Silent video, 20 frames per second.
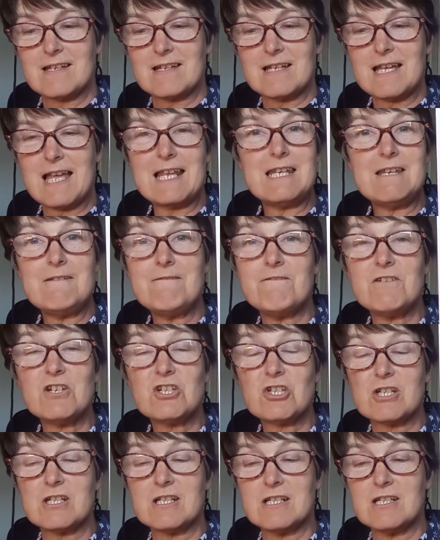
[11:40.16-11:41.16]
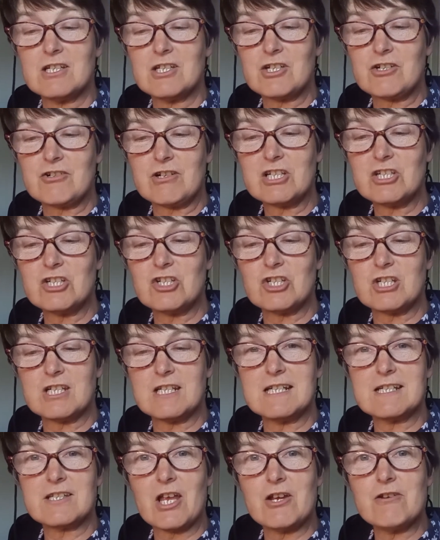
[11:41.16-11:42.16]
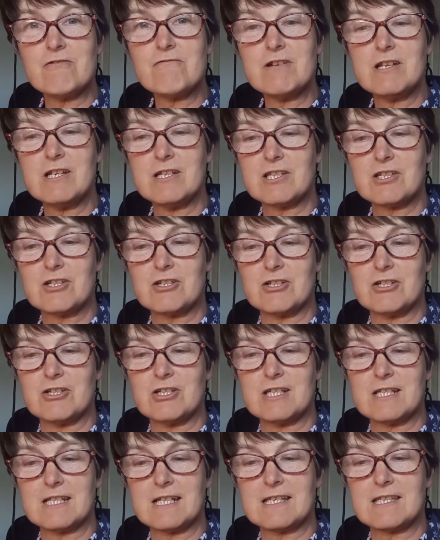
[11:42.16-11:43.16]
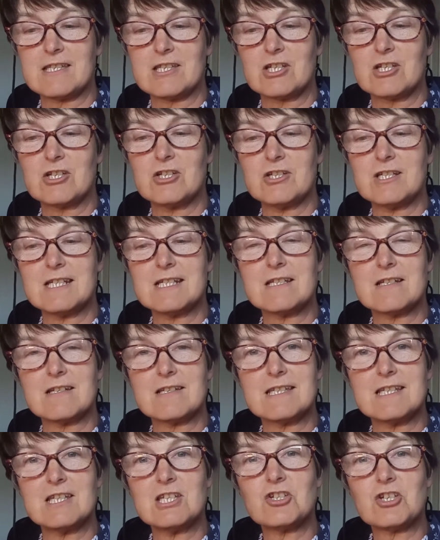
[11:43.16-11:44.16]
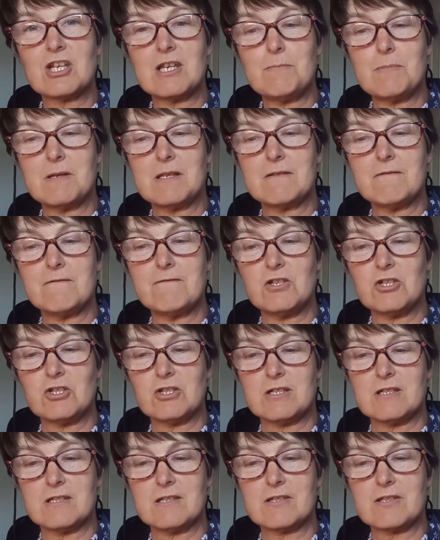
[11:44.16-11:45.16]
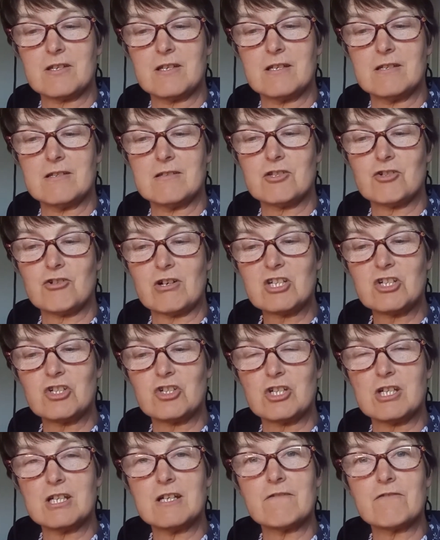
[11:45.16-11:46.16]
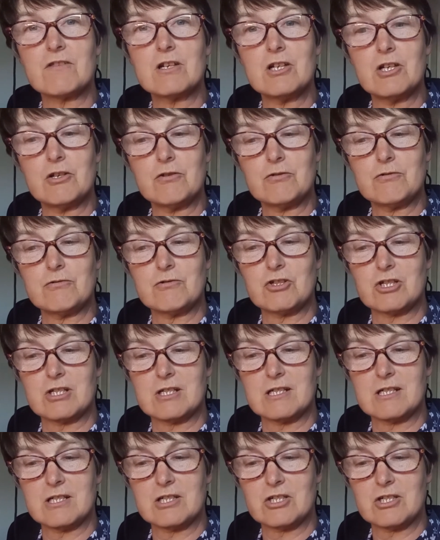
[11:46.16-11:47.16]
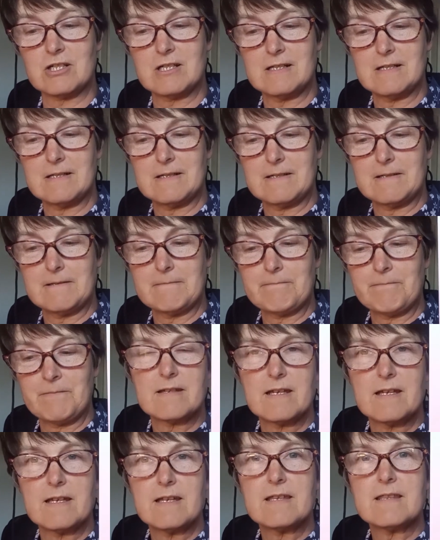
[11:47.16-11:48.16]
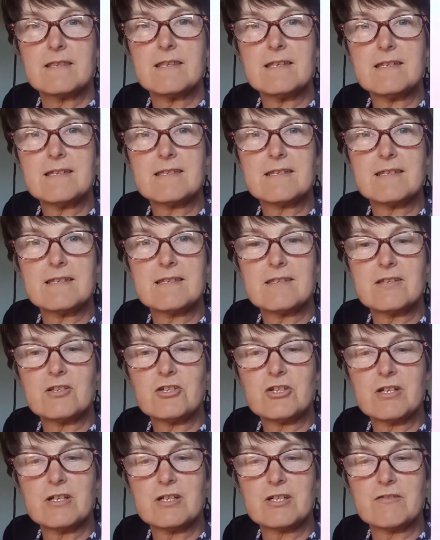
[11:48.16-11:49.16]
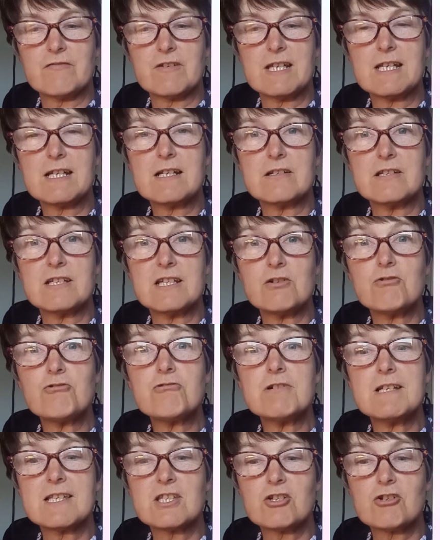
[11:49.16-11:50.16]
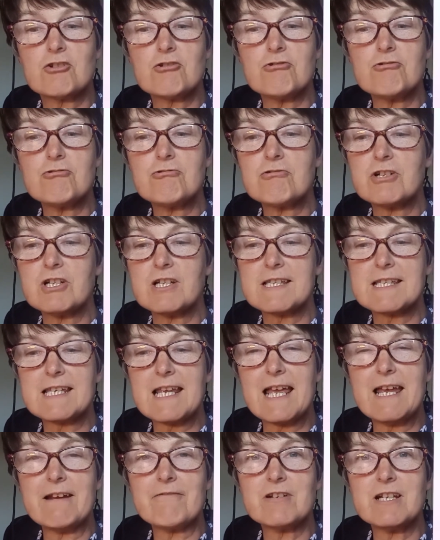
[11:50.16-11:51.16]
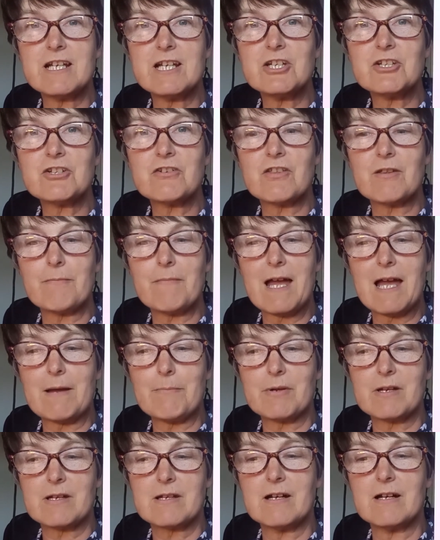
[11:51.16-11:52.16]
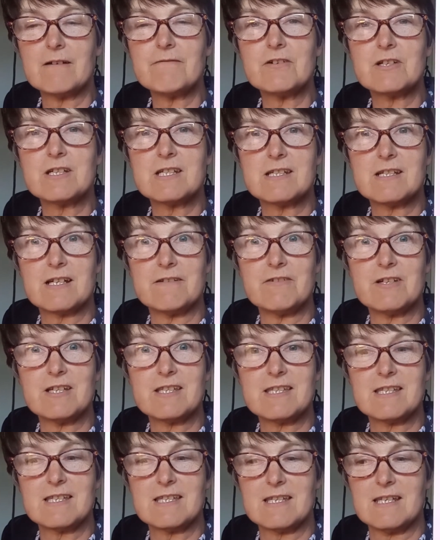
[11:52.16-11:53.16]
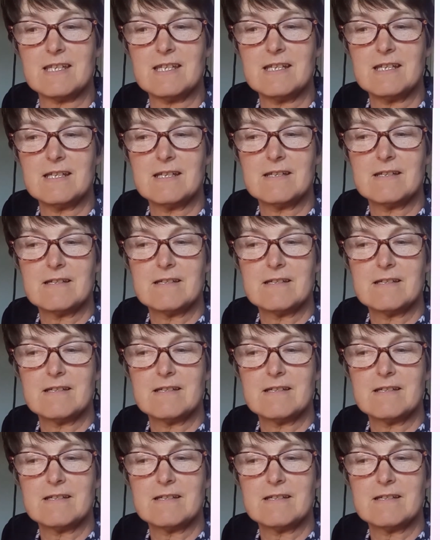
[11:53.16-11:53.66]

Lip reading: Any vision and strategy is only as good as the good it does in shaping the visions and strategy of the local church. This is the Church of England in all its glorious, every inch of the map covered diversity.